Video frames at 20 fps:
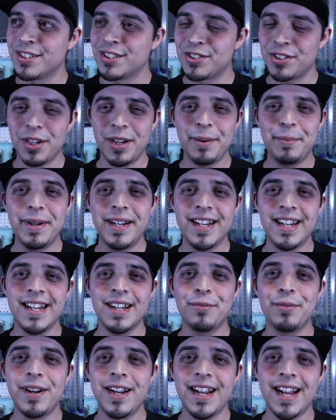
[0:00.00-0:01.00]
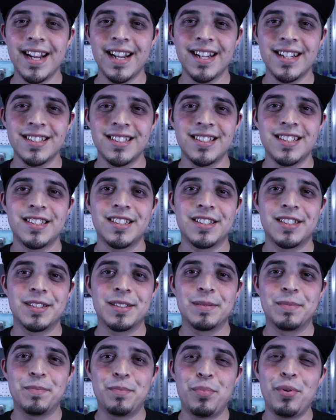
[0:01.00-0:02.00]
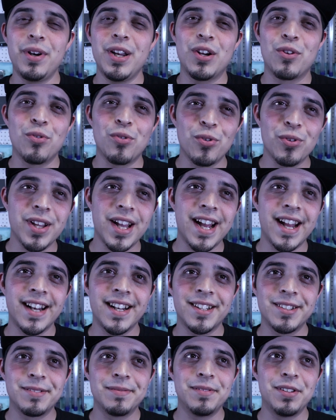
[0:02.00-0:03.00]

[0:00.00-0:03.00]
So I mean, in a way, I guess it's pretty cool that,